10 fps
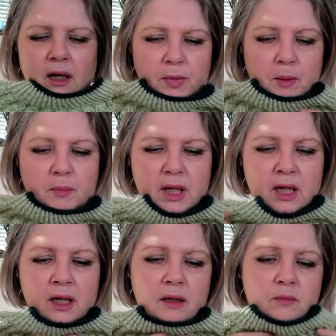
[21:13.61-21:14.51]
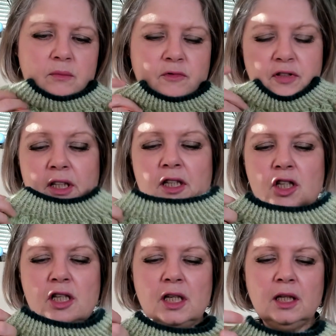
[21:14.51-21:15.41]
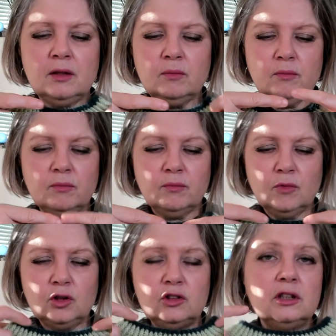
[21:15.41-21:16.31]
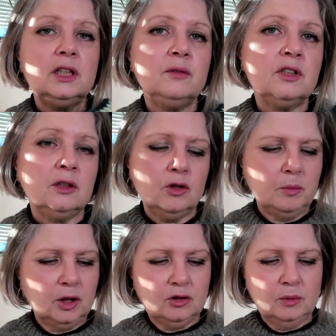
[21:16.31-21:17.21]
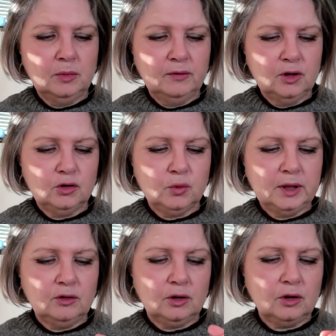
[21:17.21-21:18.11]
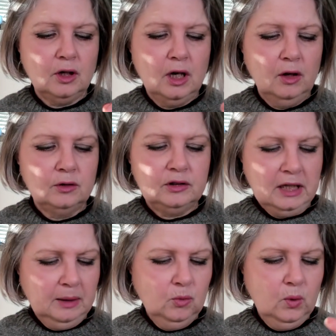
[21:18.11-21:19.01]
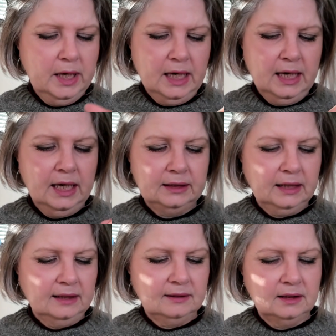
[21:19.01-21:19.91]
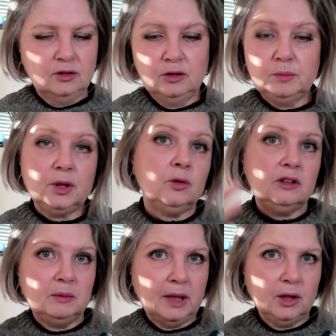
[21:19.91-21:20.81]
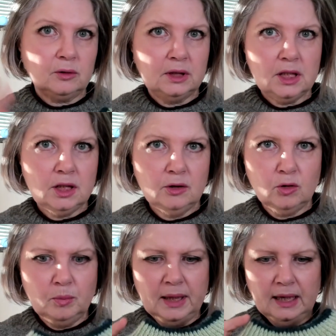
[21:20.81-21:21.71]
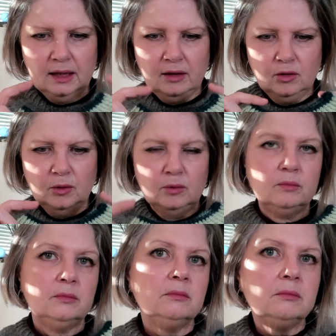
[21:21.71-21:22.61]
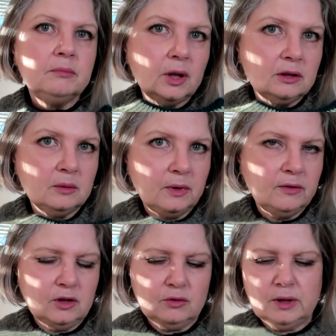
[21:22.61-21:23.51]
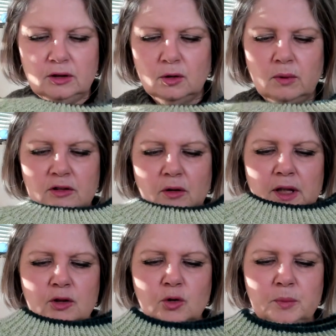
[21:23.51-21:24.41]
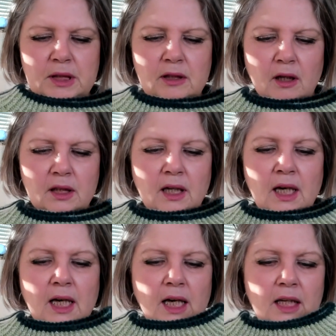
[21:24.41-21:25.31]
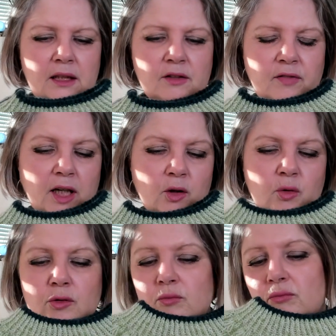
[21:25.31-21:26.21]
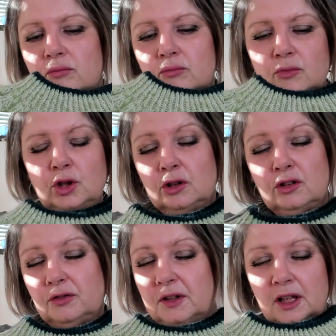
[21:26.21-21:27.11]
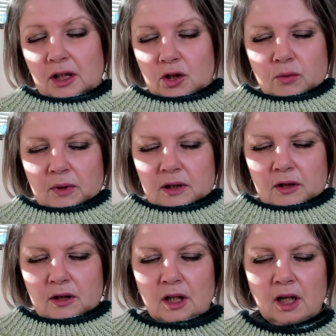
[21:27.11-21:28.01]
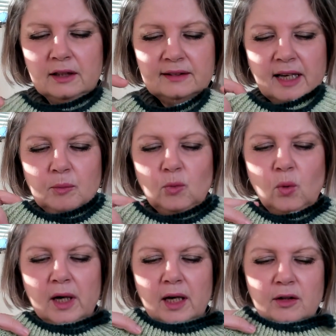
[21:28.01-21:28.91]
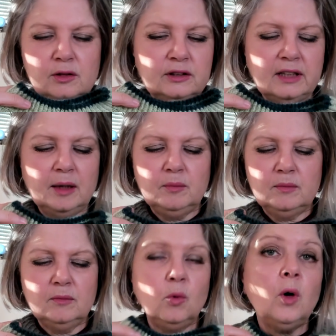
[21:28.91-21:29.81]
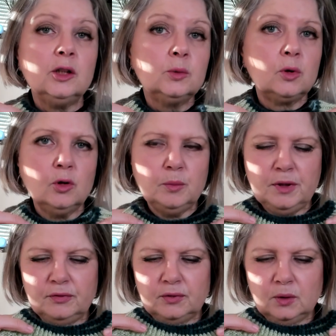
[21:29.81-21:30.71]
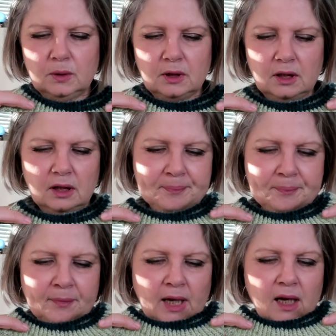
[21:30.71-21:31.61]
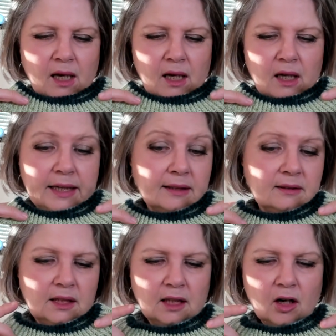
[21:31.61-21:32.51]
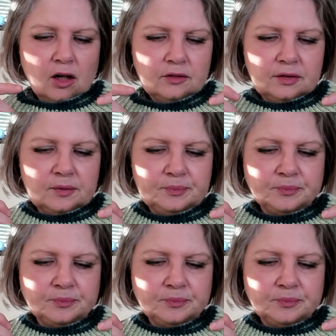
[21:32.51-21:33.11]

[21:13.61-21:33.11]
me finishing the sleeves and the bottom of the sweater the same way I had cast it on, because in my original plan the bottom of the sweater was going to be dark, and if I could just finish with the same way, the same one row before casting off.